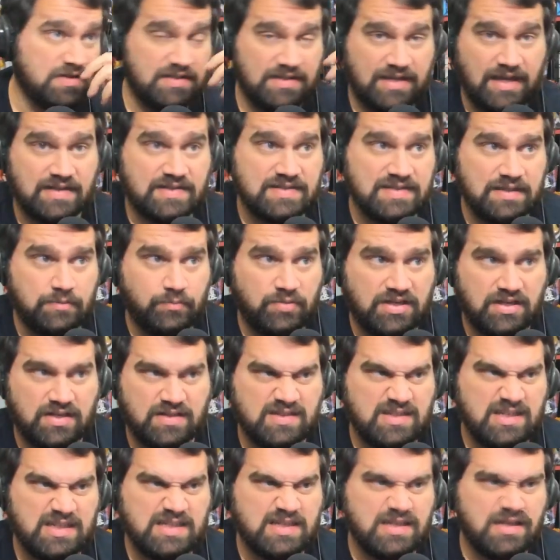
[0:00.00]
They're just guessing
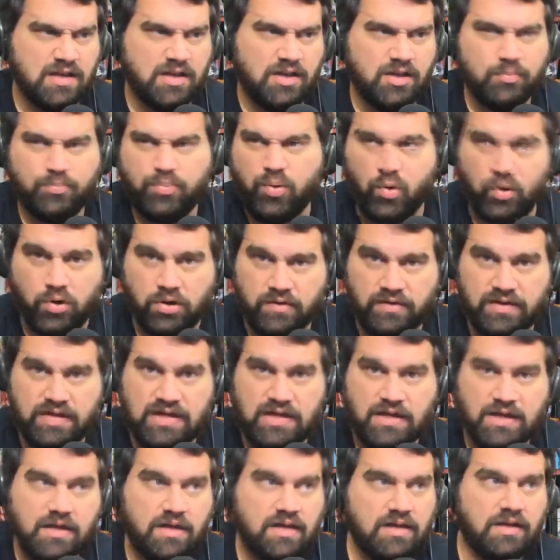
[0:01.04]
because he's
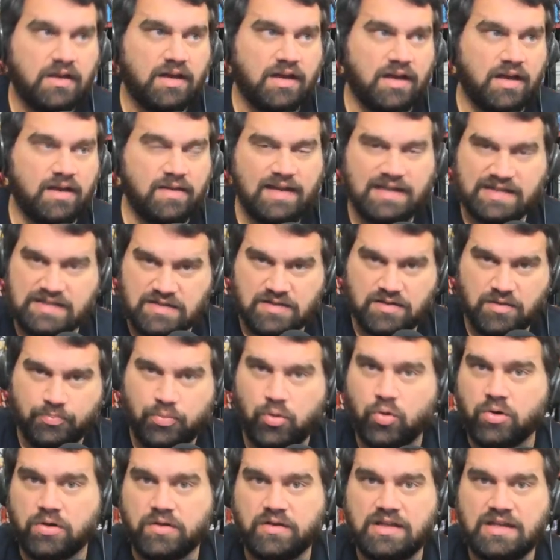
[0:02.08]
portly uh, that's
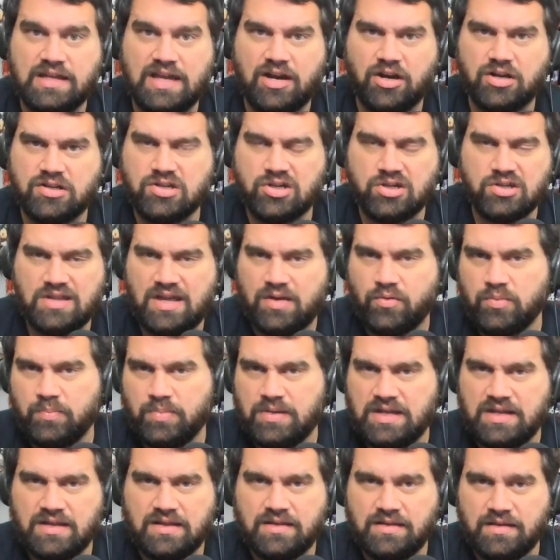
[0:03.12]
the portly character that
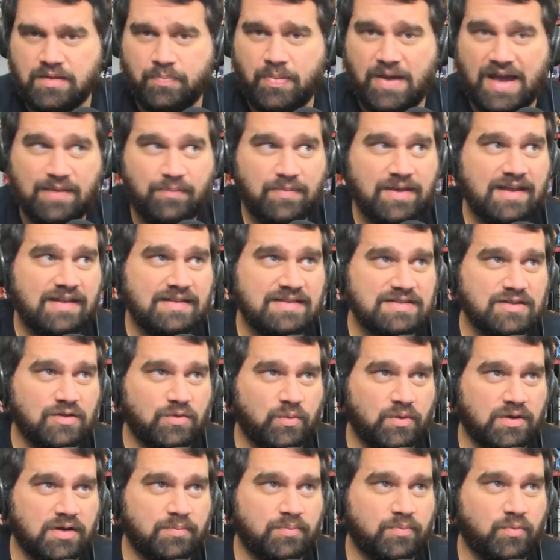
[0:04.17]
would be in Batman.
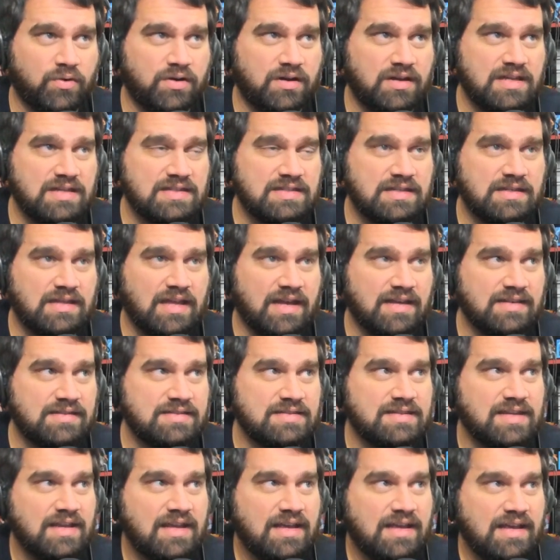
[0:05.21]
So what a what an easy
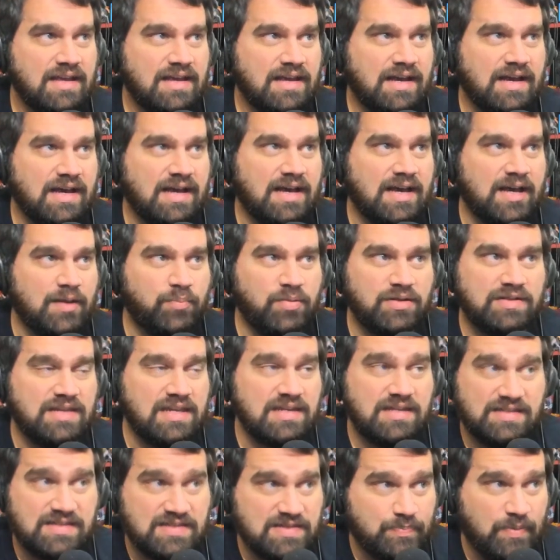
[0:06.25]
guess. Uh,
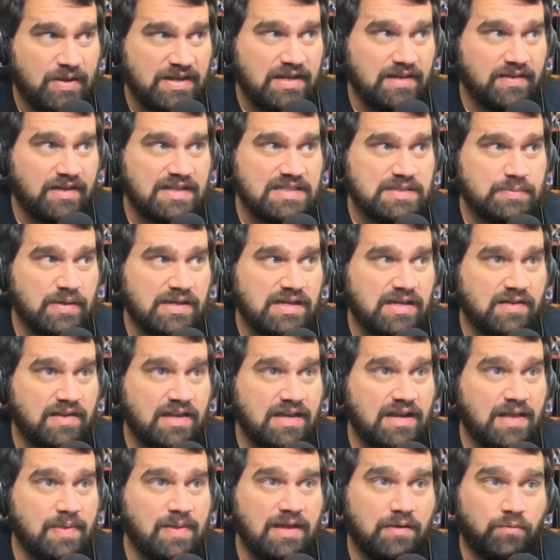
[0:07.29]
but they just speculate,
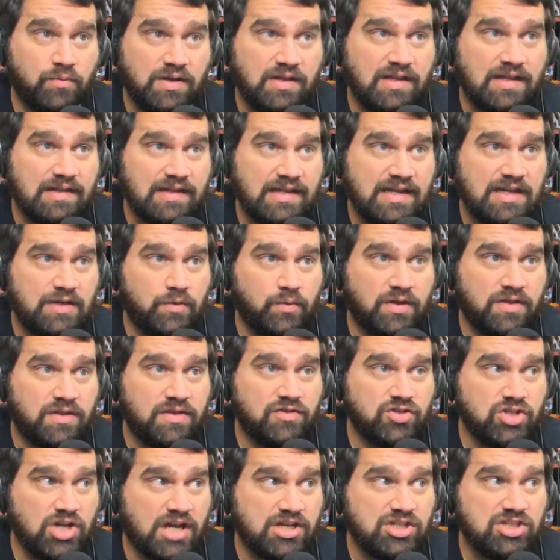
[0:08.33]
speculate, and they really lead
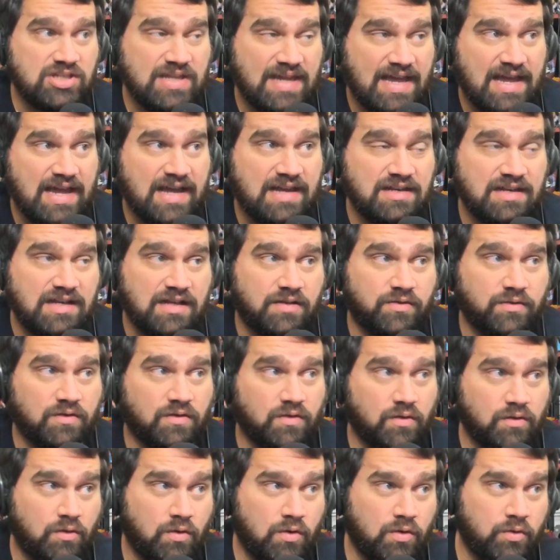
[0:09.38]
with Josh Gad,
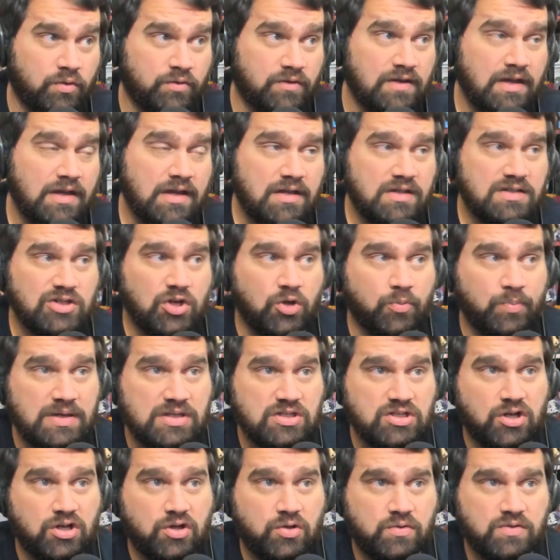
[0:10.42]
Nicholas Hoult,
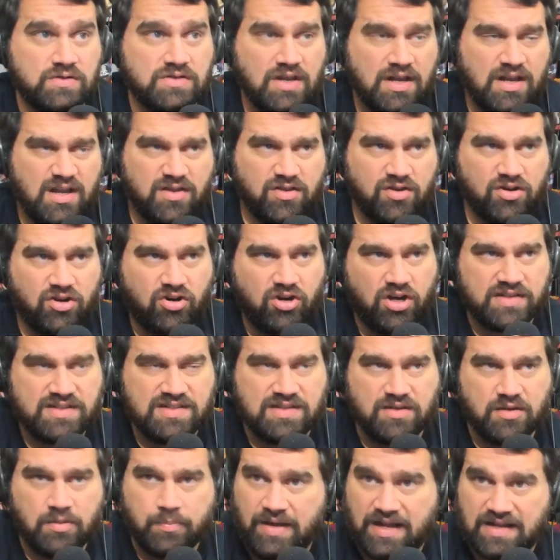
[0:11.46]
Toby Jones. They're
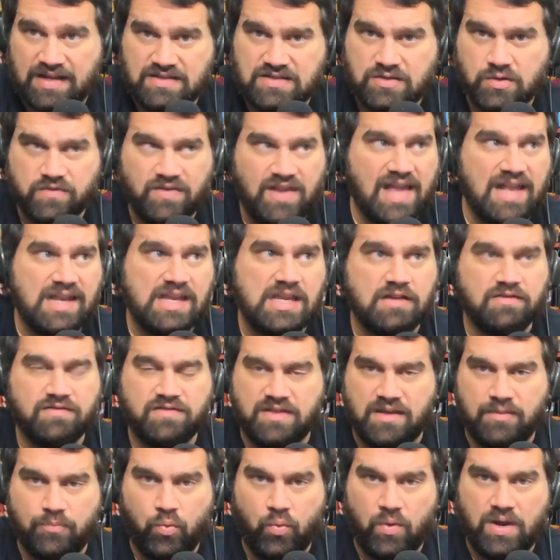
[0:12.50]
crossing their bets. So if any
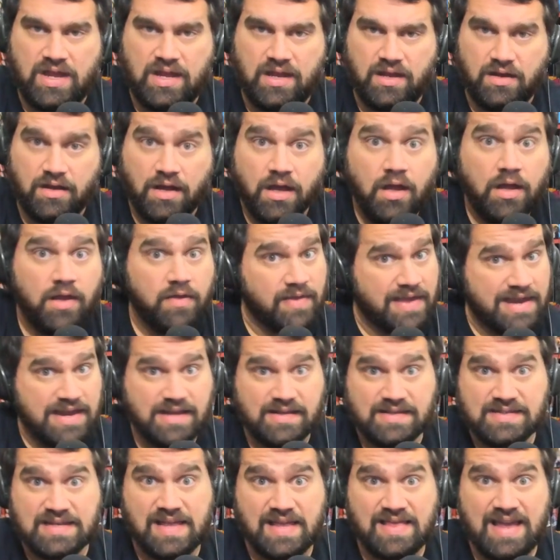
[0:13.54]
of them win, they
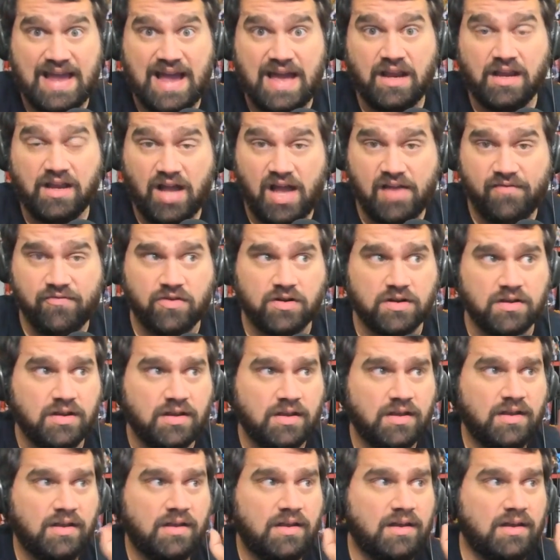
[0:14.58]
can say they had it
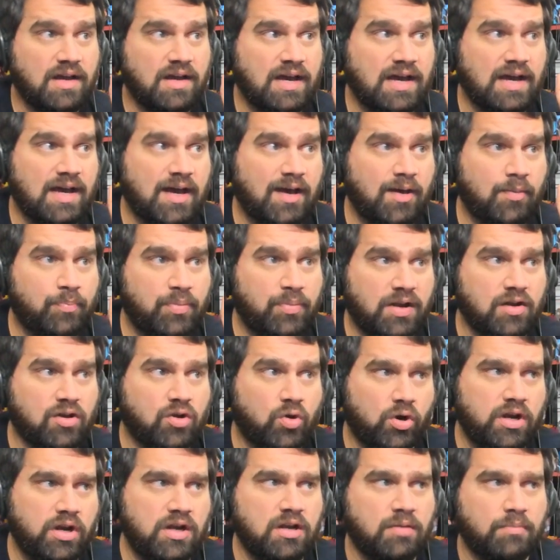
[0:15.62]
covered. Uh, but
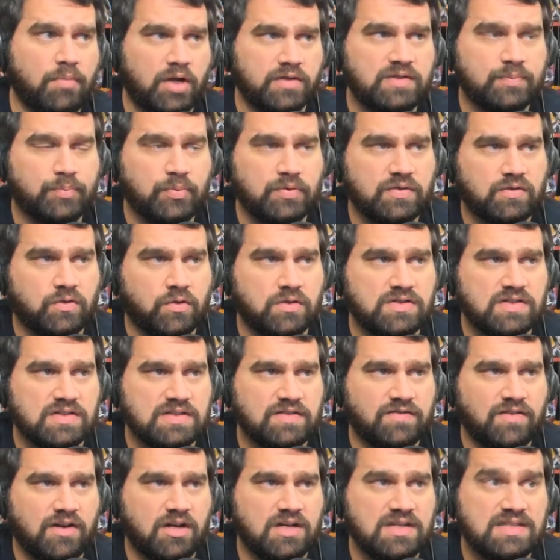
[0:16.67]
according to multiple
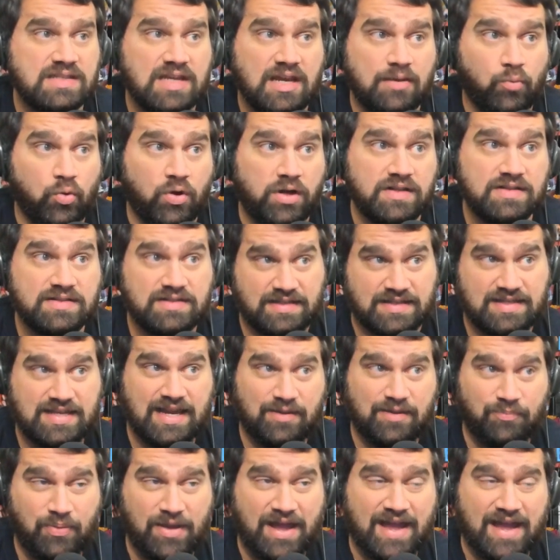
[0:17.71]
sources, the very same ones that